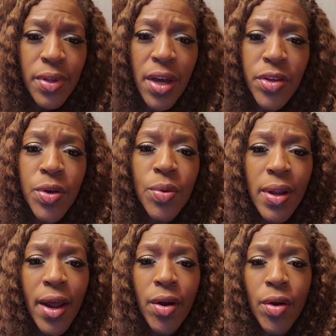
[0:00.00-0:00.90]
and you
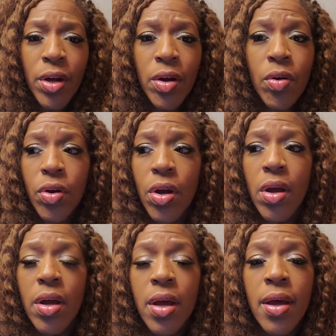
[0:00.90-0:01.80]
let her
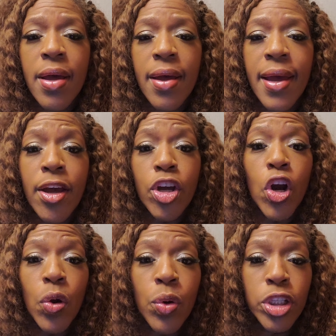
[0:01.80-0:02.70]

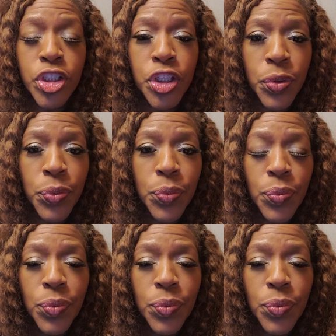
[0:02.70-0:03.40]
encourage you